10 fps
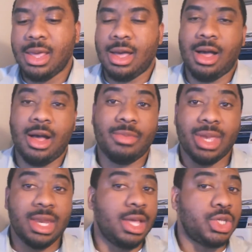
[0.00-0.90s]
um,
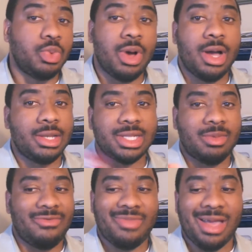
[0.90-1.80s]
in each one. Some
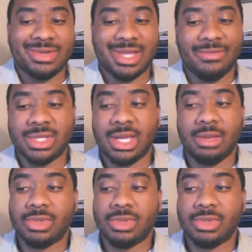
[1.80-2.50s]
of them have 17,